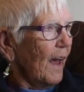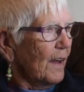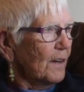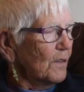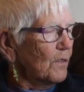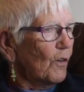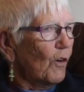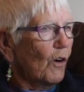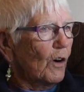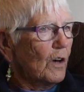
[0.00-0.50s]
And
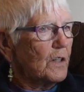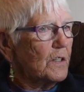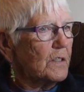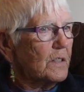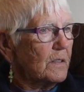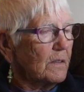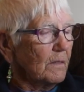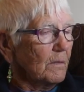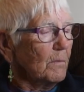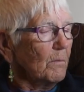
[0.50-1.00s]
of
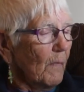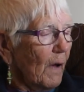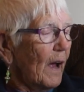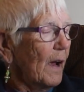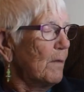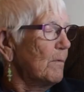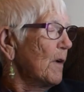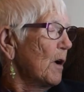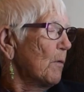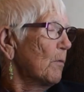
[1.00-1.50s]
course,
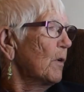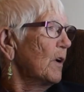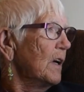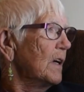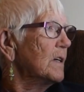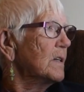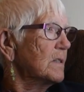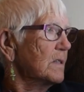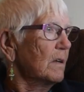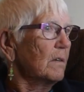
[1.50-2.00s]
my memory
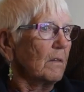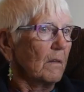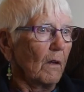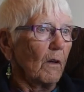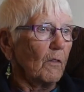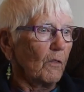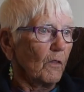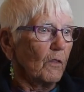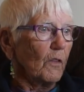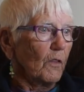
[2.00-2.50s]
is
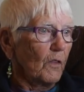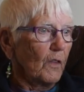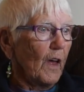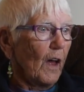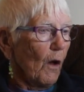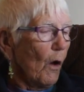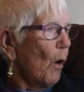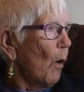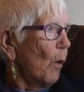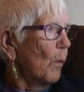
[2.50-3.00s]
the
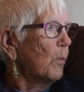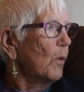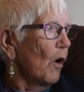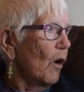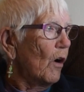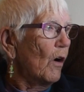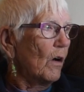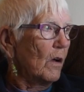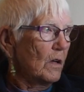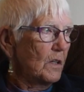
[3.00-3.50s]
home
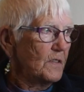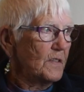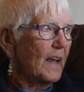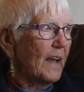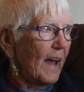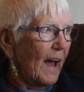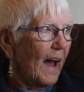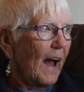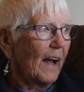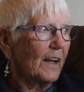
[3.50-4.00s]
calls.
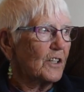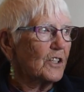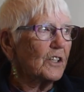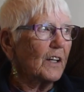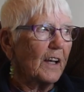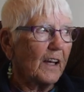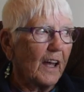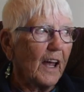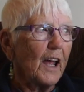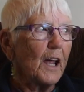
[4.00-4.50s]
They
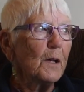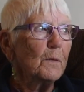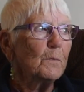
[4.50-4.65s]
actually came